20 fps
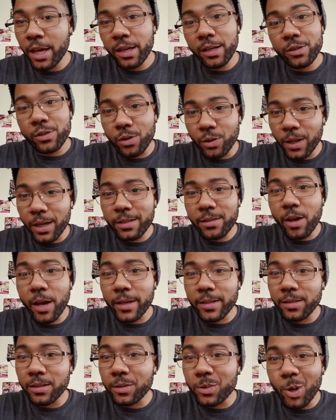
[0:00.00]
So let's
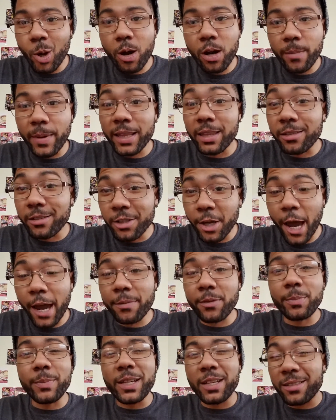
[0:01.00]
actually talk about the
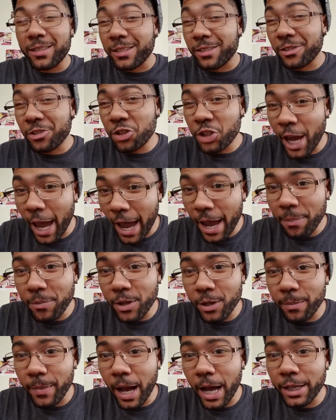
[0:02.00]
chapter because this chapter,
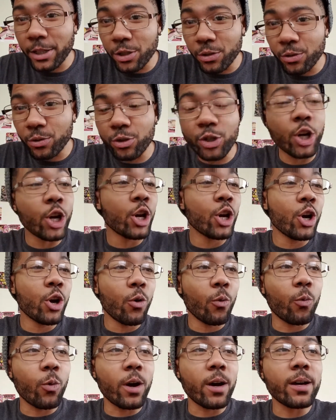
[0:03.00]
my dude,
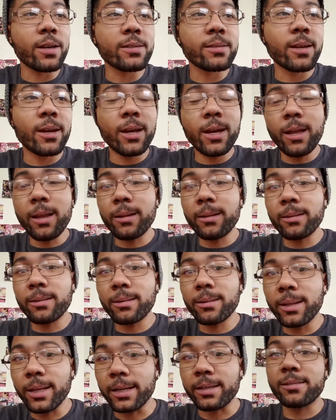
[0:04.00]
was
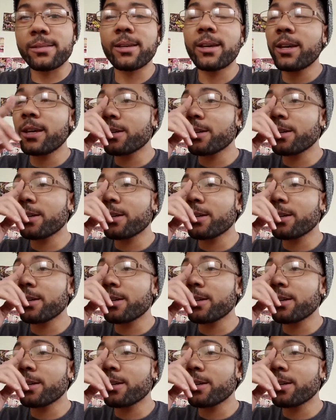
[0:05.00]
lit.